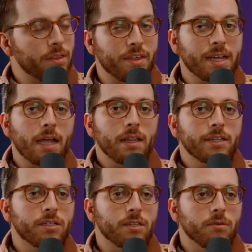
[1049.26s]
And the thing I
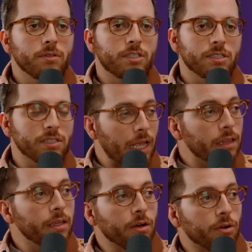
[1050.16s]
like to do, which is
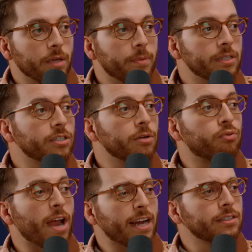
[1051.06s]
slightly nerdy, but it's a
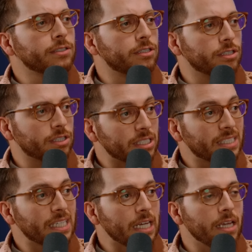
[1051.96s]
good practice to just to
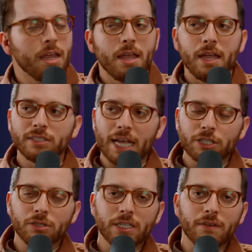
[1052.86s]
see, is
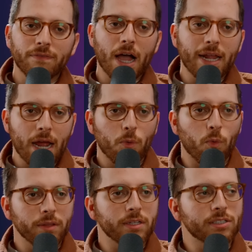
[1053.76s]
actually divide out
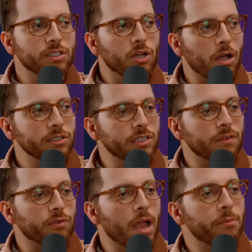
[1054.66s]
what this is
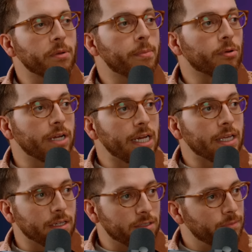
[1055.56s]
costing for how many people are
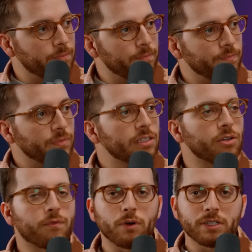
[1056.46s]
eating it.
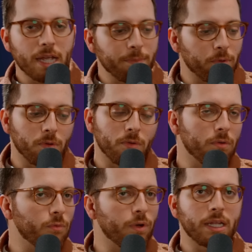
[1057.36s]
So, for example,
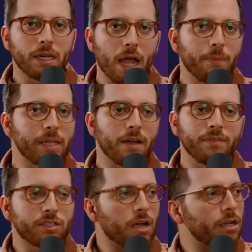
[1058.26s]
Whitney and I, we
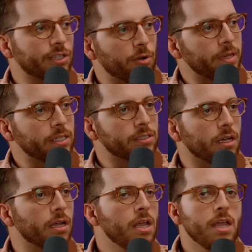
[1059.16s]
love this Costco
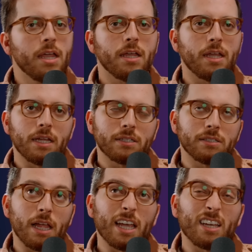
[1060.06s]
pizza.
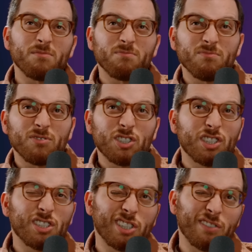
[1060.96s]
It's like
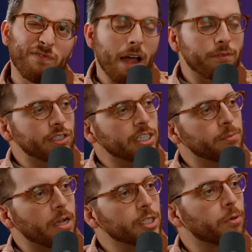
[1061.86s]
five or six
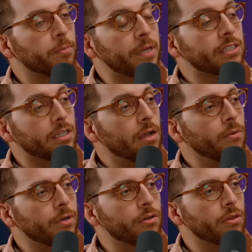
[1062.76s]
bucks per pizza
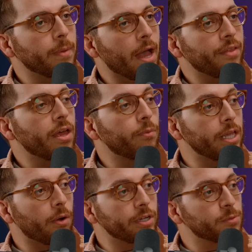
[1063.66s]
when you do the math, and
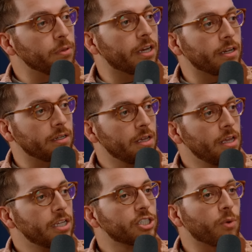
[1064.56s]
we always split it.
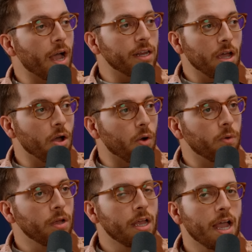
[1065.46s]
So I
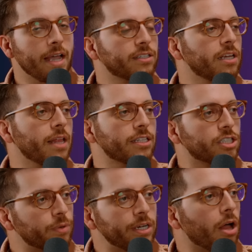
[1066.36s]
know, hey, it's gonna
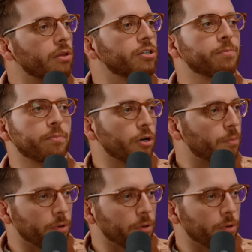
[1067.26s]
that's three dollars per